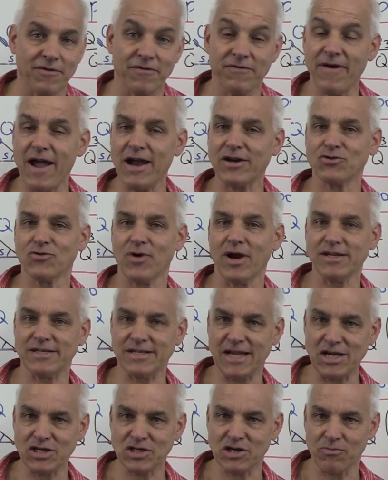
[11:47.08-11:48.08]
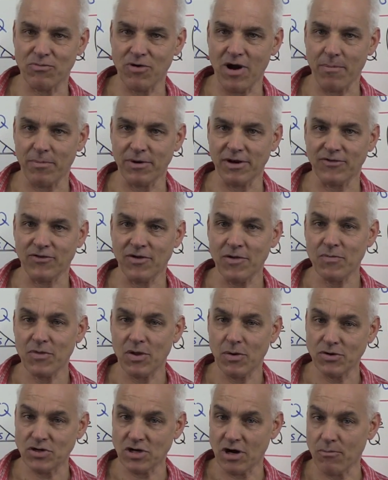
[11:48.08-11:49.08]
factorization properties
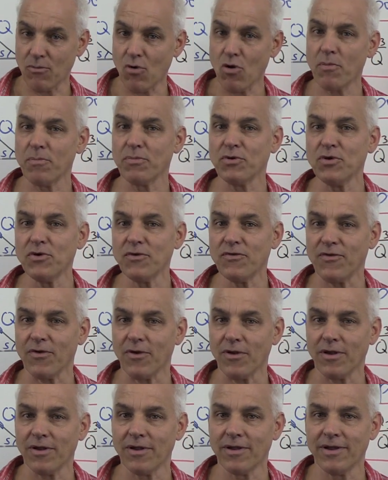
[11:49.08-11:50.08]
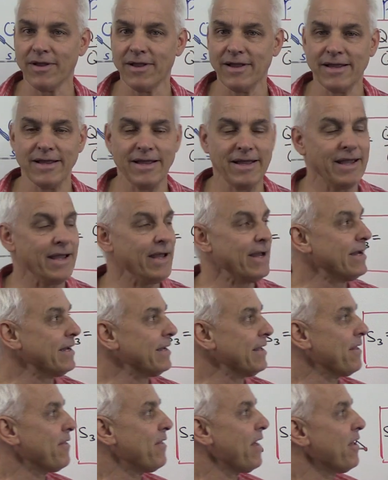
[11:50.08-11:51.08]
which are more beautiful
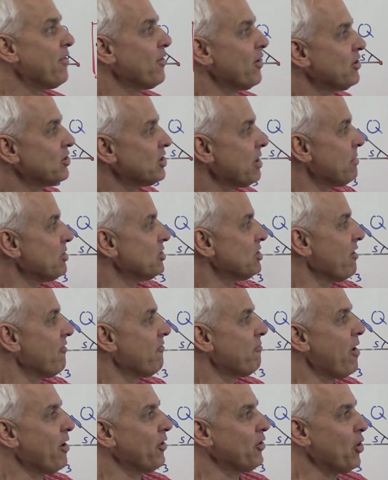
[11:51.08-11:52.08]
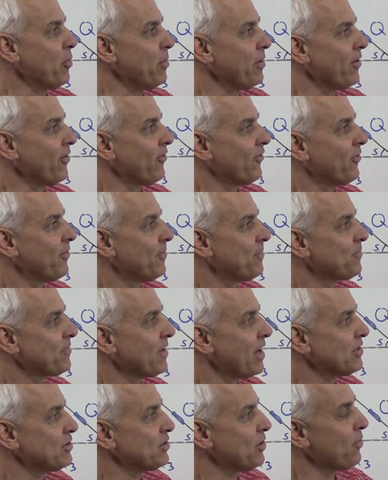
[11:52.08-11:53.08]
than the Chebyshev polynomials.
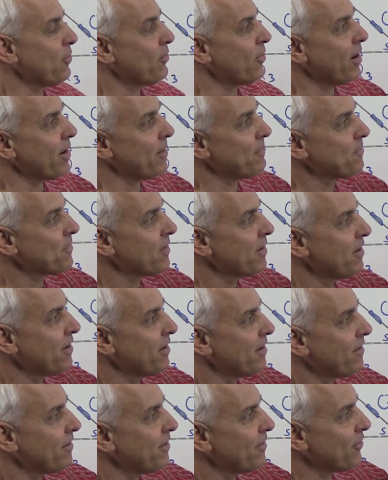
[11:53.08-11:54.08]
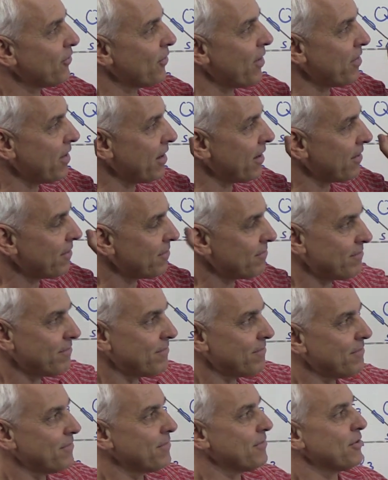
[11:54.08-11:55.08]
And so, so I think
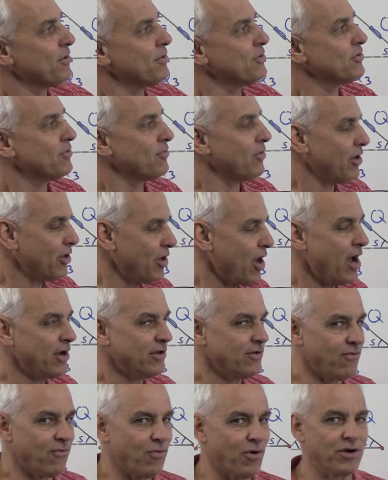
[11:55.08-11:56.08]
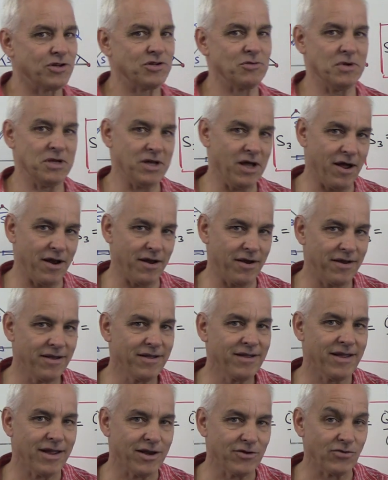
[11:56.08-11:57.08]
there's a lot of work to be done
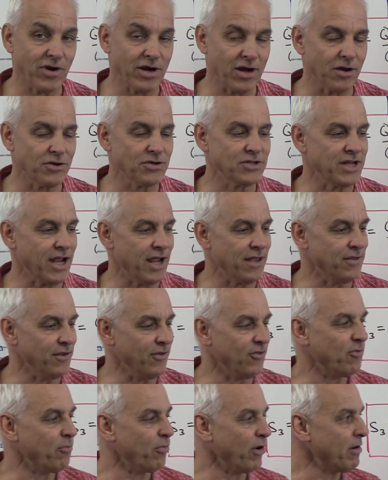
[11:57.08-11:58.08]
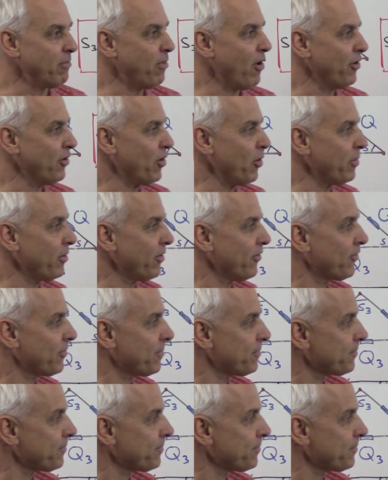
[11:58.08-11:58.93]
in trying to understand these spread polynomials.